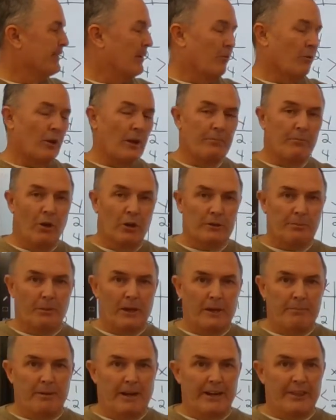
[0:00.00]
we're going to
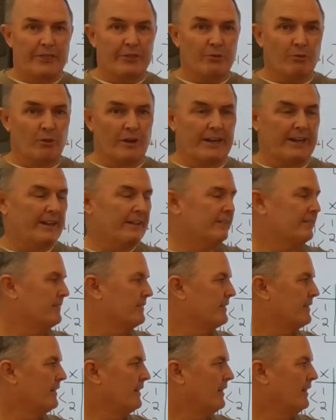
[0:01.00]
multiply by 3.
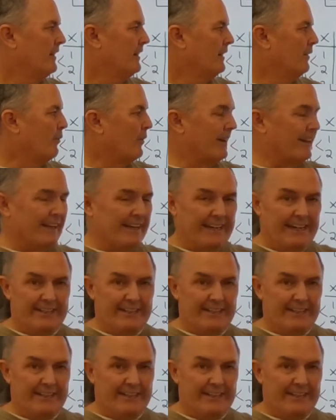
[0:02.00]
One of the